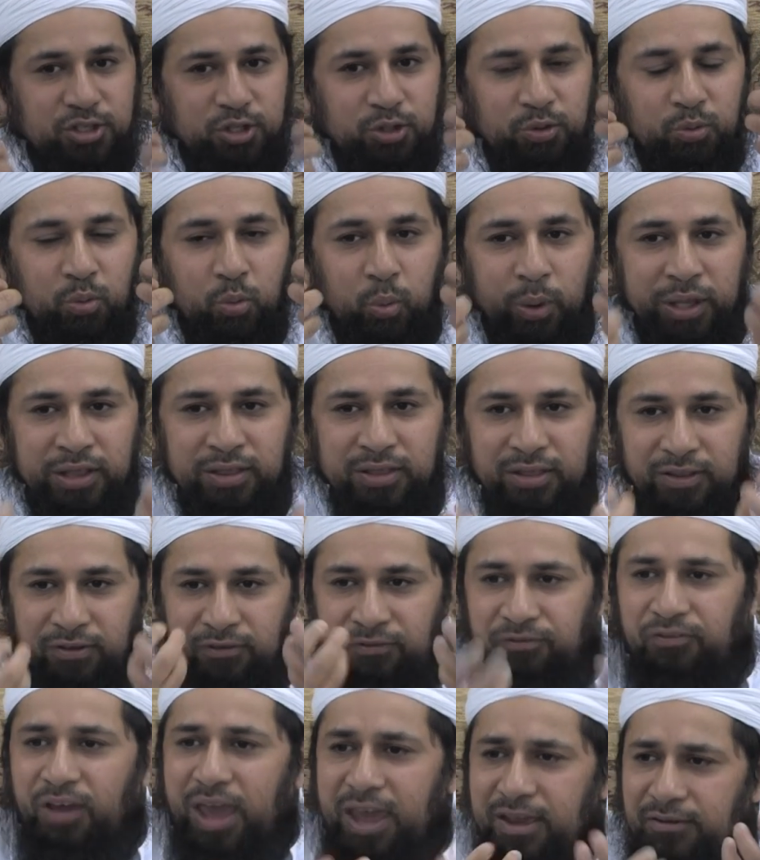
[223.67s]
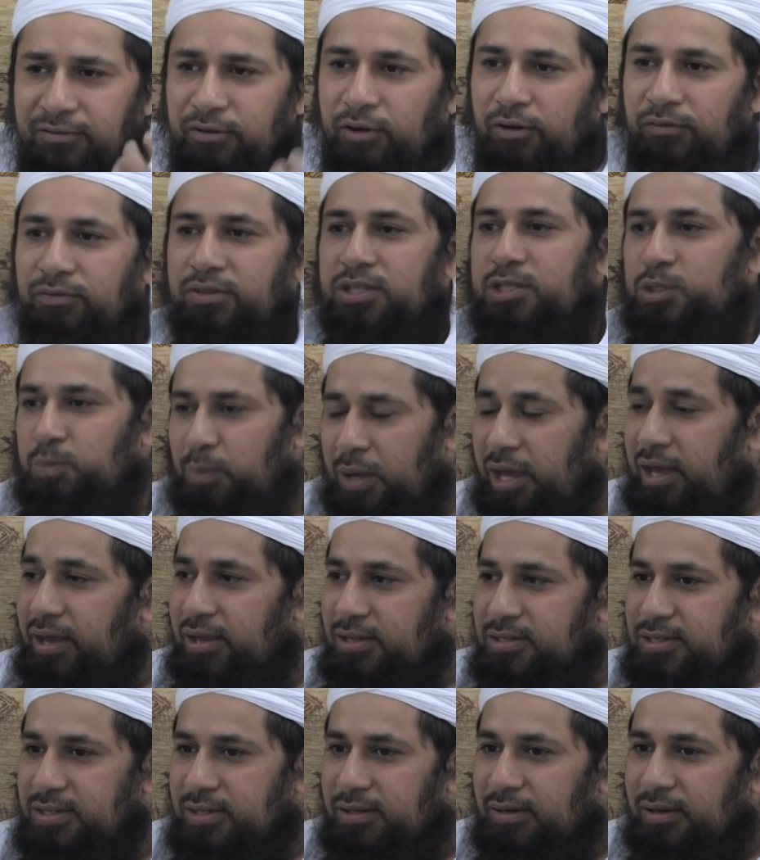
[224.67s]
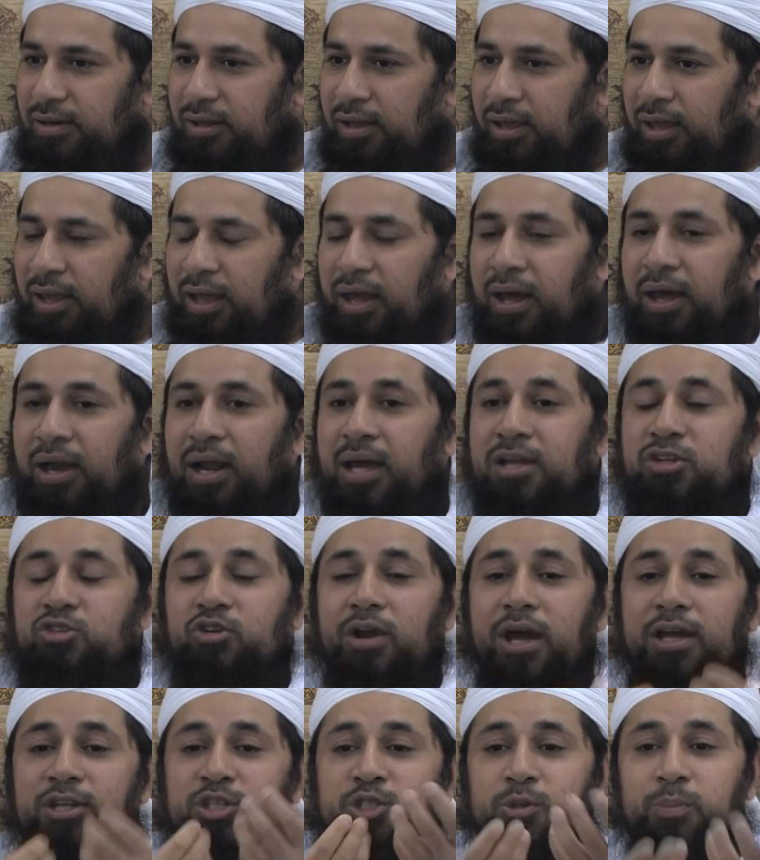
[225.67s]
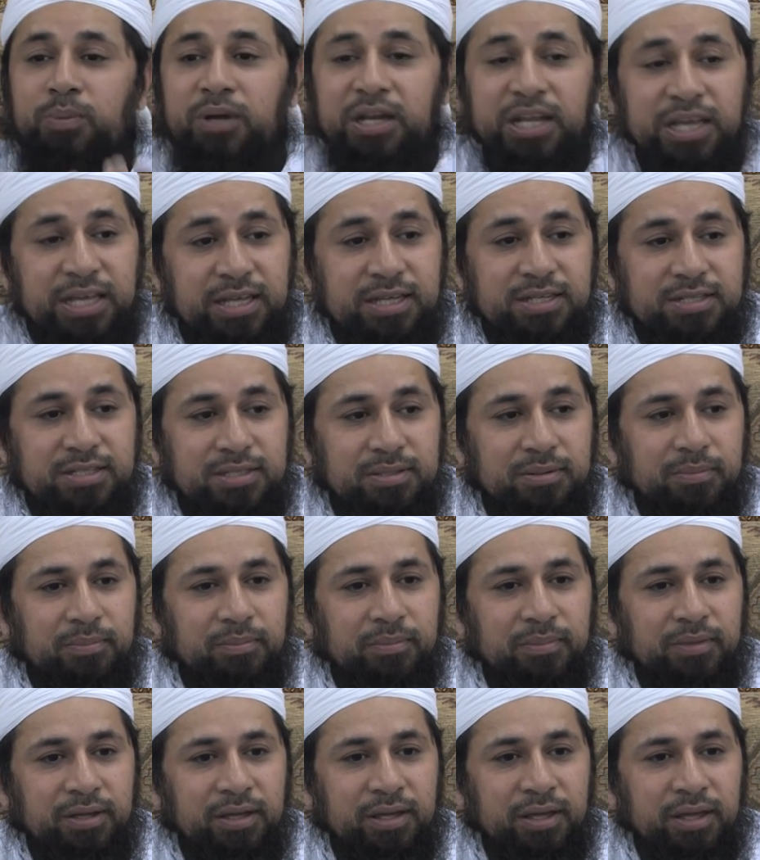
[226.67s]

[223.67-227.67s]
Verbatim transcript: to win the favour of this person and I tried to please them?